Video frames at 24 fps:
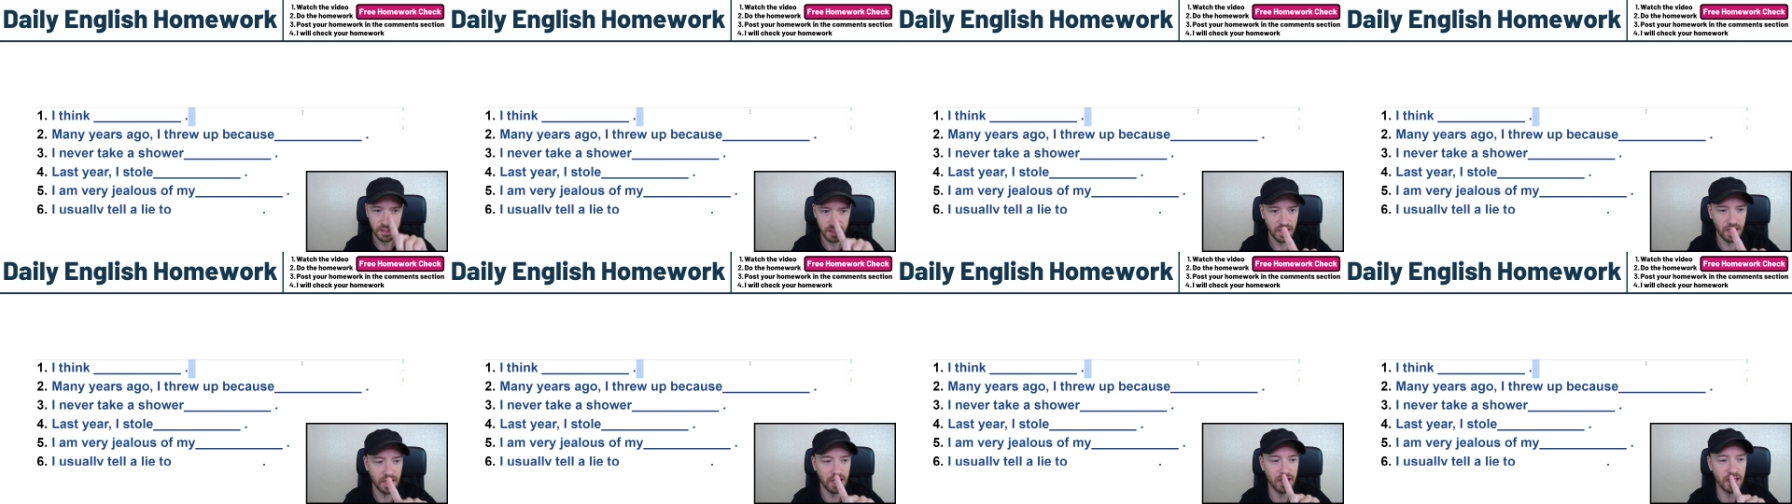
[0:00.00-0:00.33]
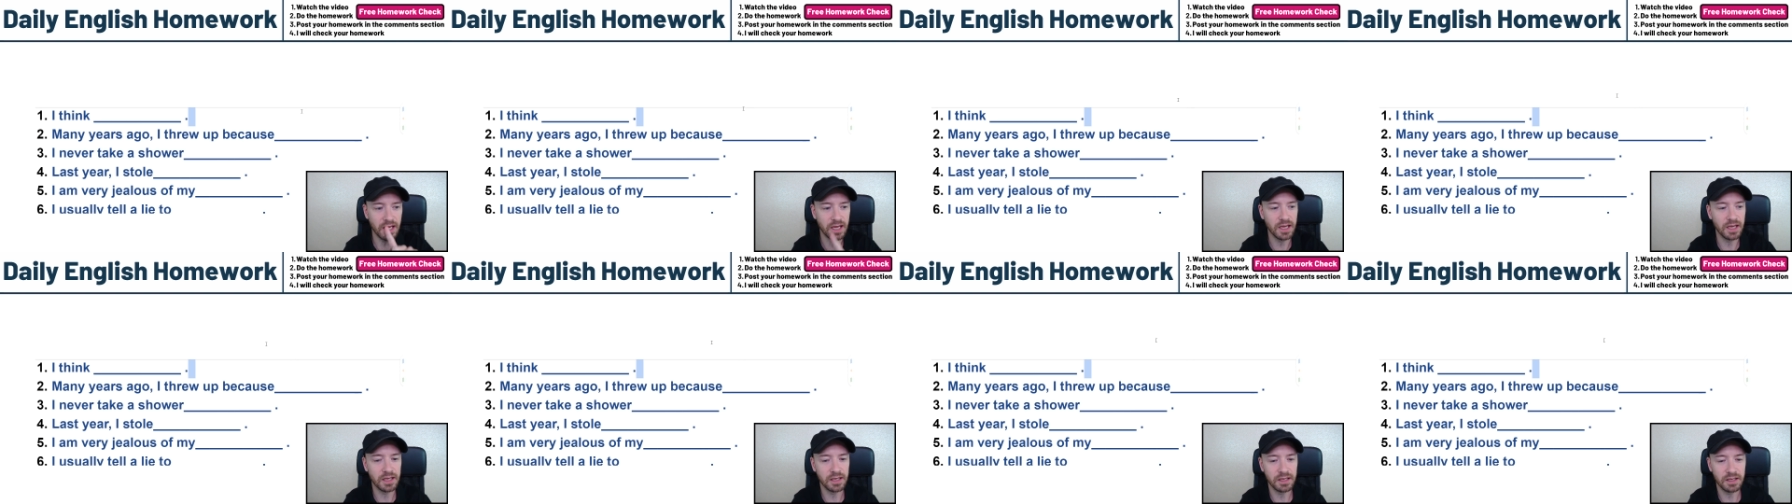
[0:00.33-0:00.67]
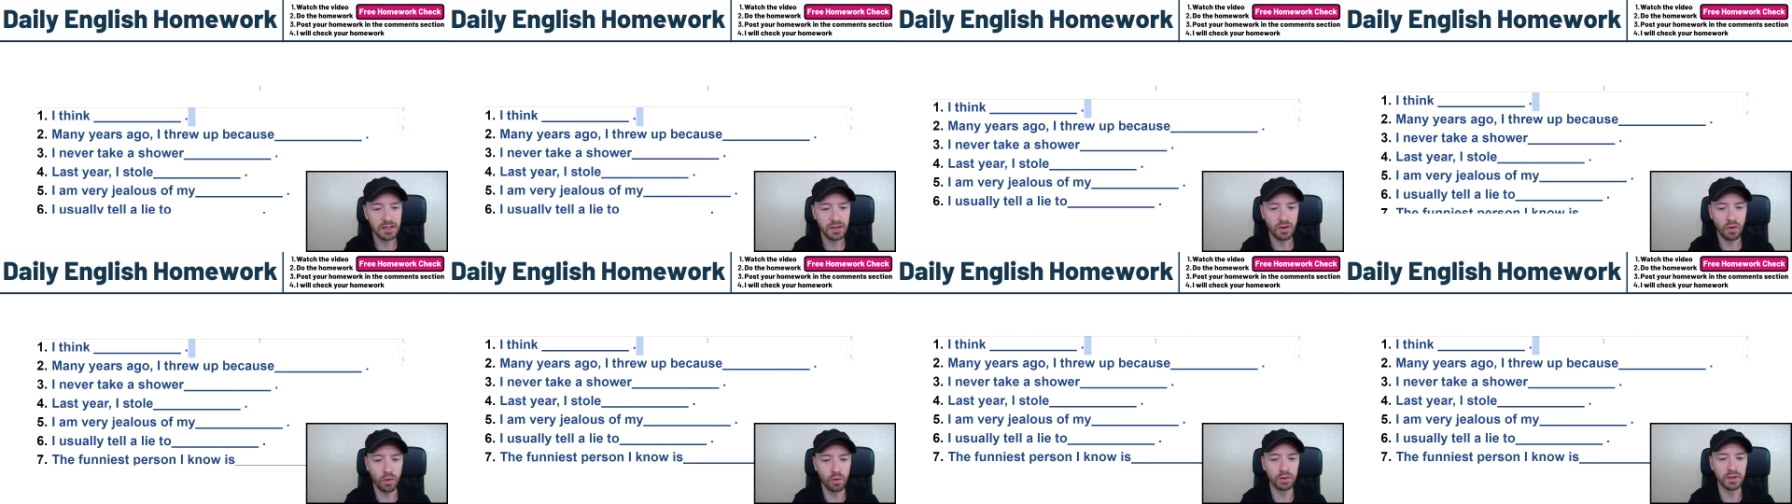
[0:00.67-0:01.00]
and
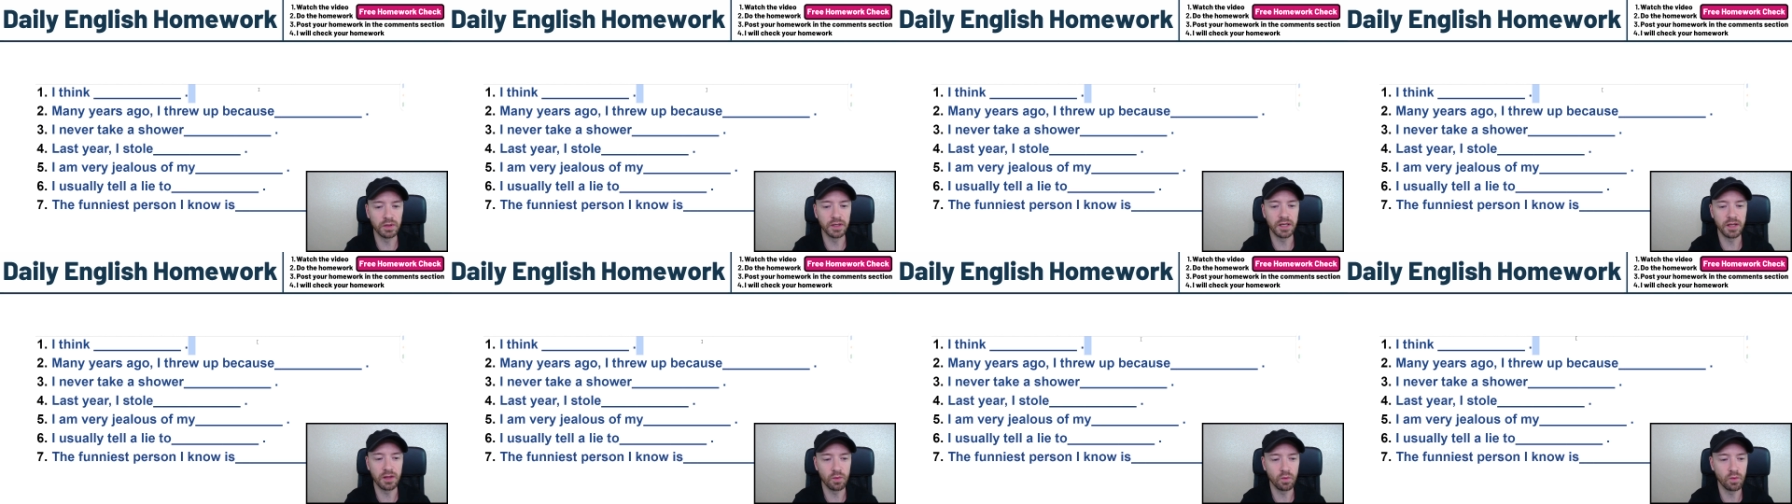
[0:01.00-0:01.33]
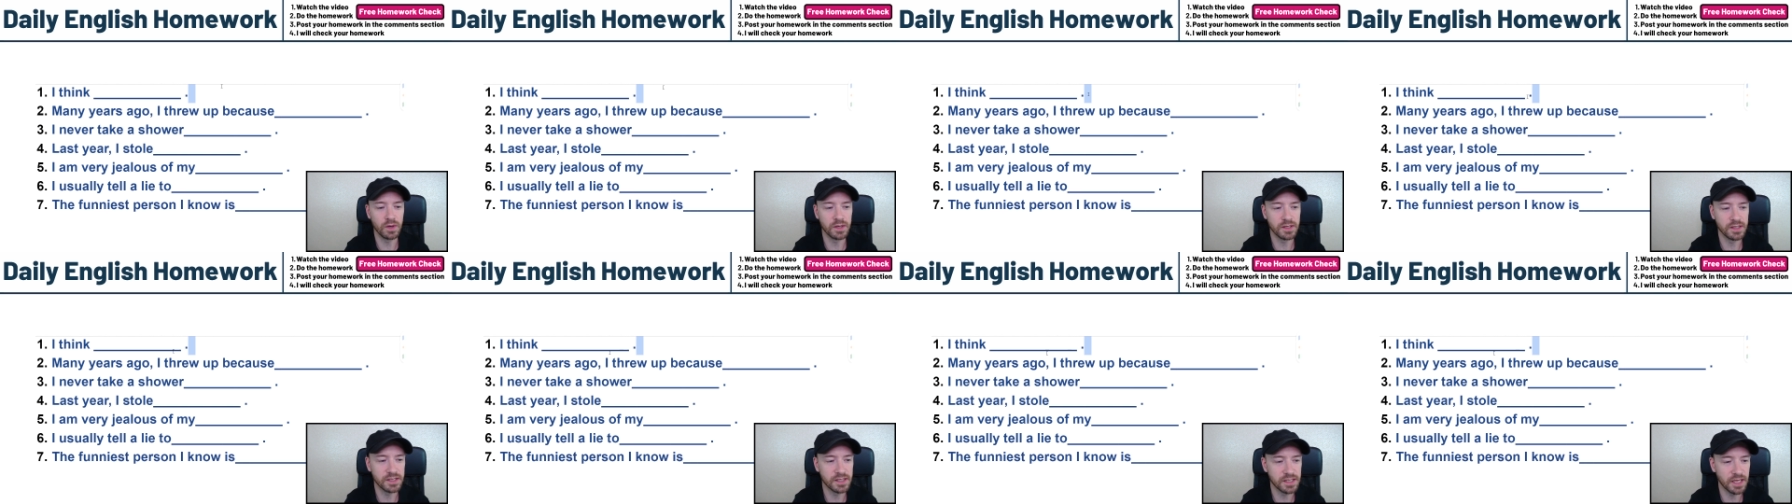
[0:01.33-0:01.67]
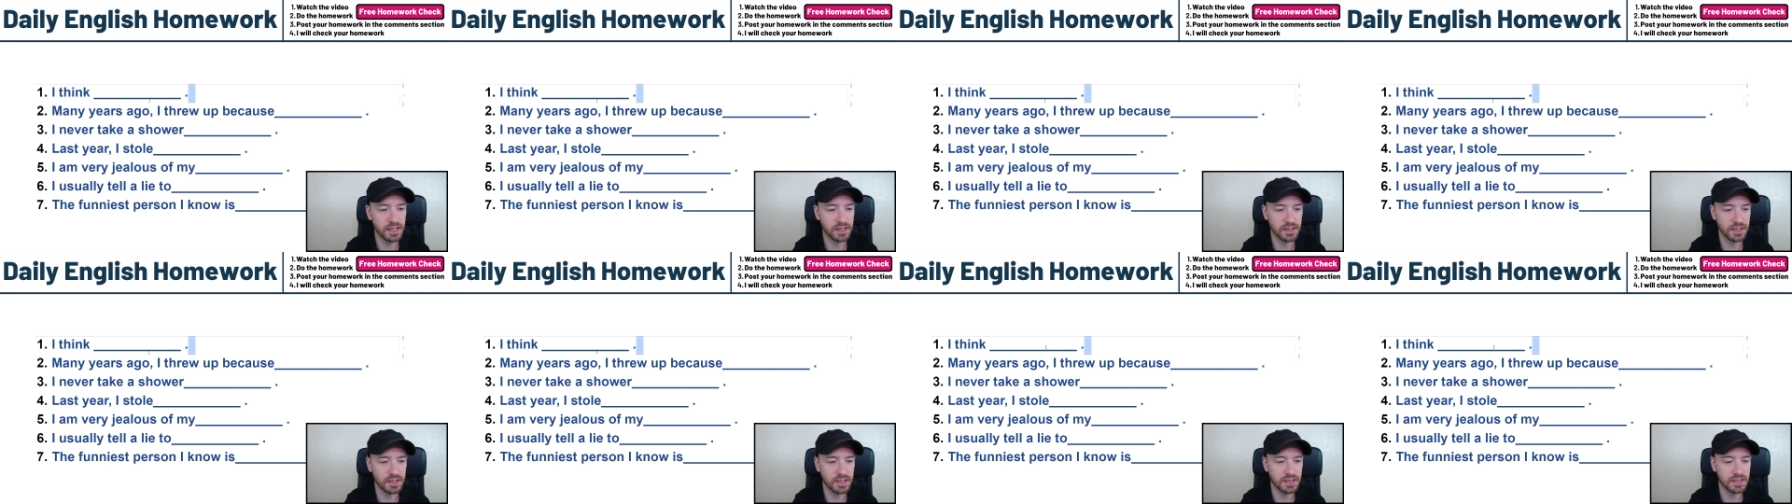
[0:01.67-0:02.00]
only the one
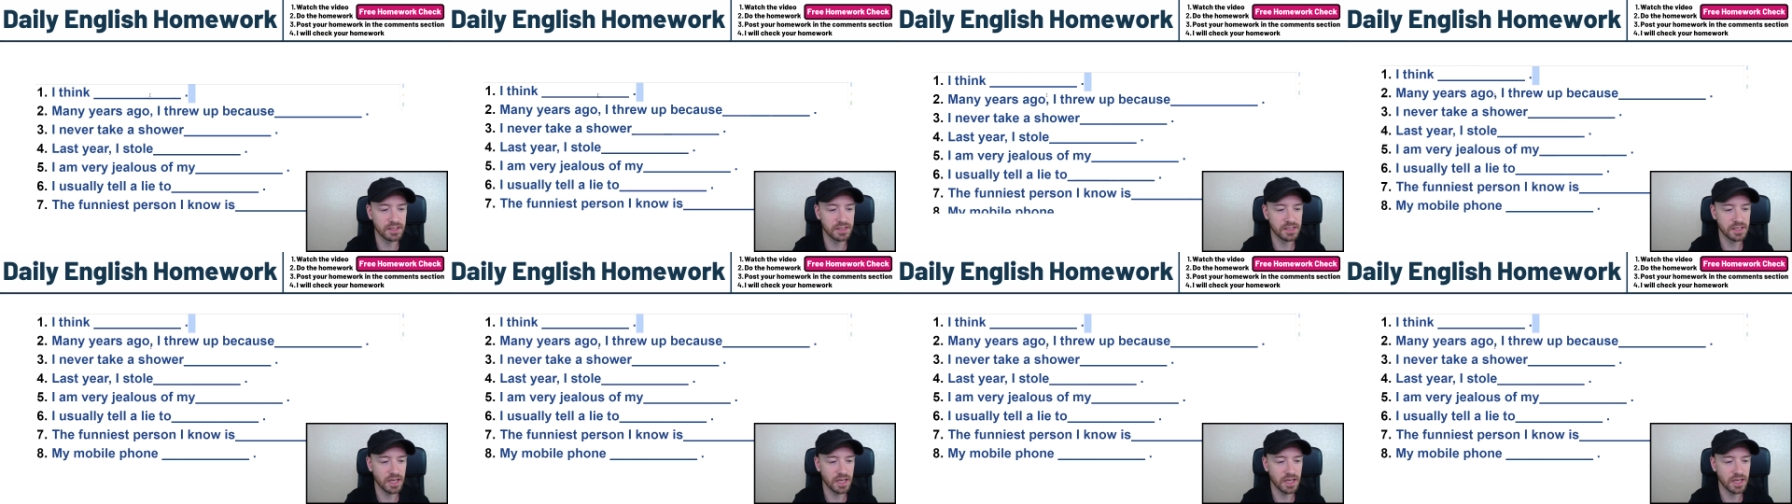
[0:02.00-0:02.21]
sentence.